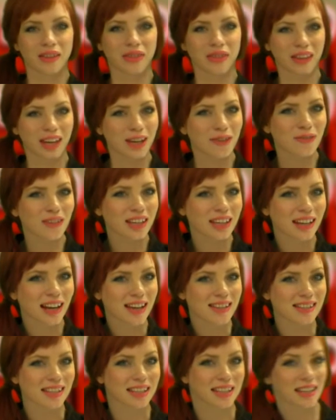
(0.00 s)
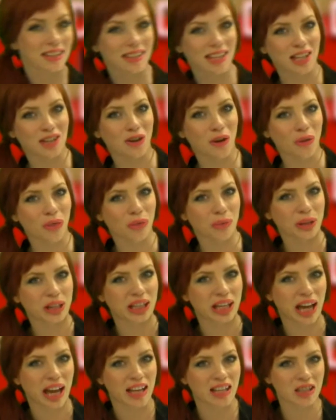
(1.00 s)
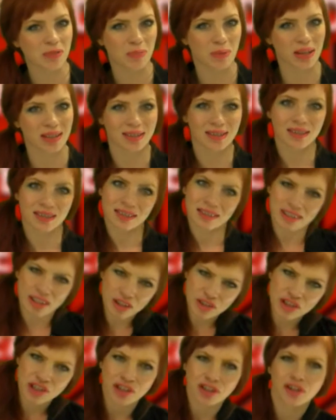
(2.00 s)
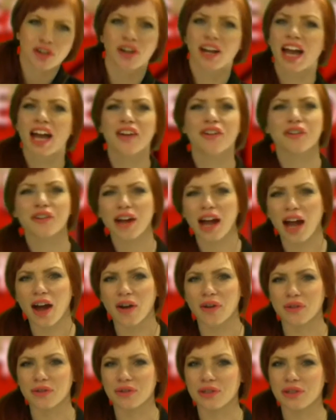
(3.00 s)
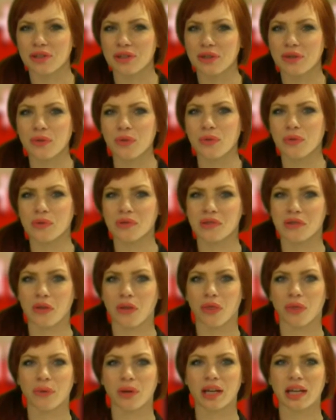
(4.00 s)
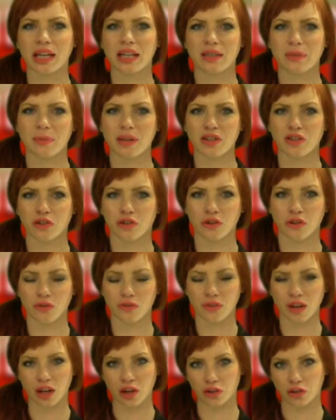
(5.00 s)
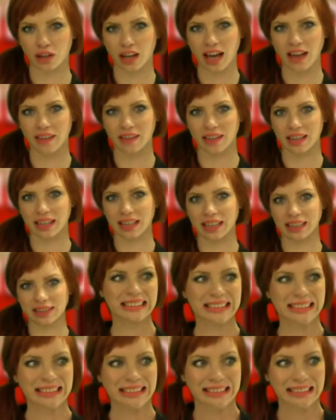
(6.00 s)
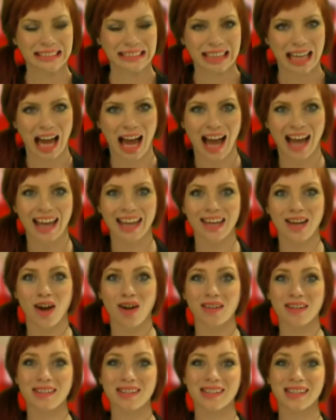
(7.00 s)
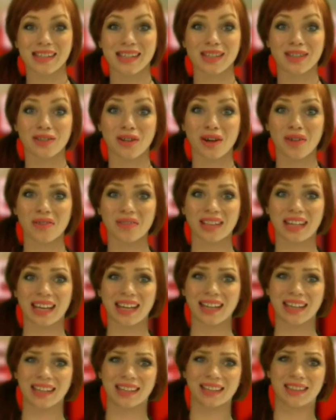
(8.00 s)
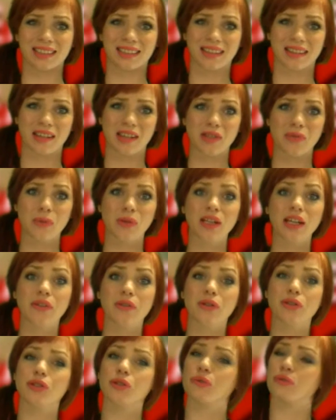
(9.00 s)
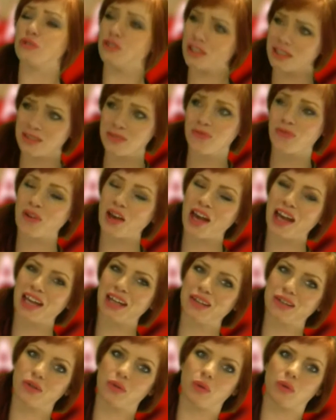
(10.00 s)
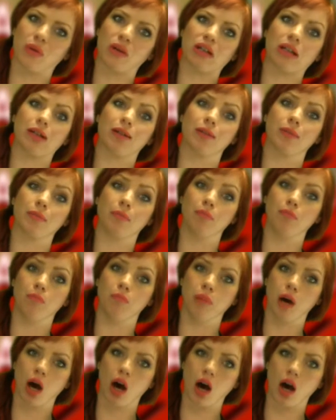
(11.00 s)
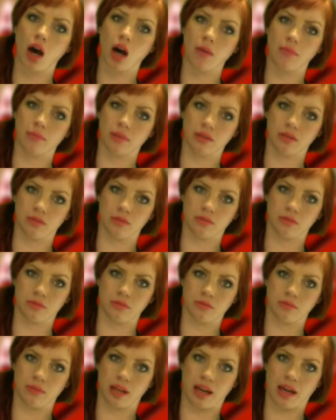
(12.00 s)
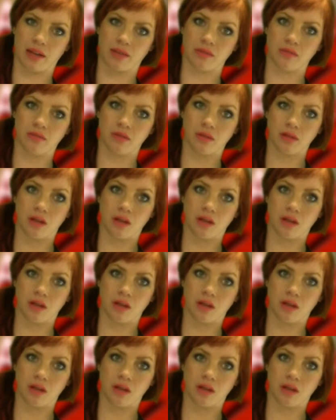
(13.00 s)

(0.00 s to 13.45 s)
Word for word: Think of it as a Nintendo 3DS, but tilting your head around to use the three-dimensional functionality. I honestly don't get it. This will either do just fine or bomb, man.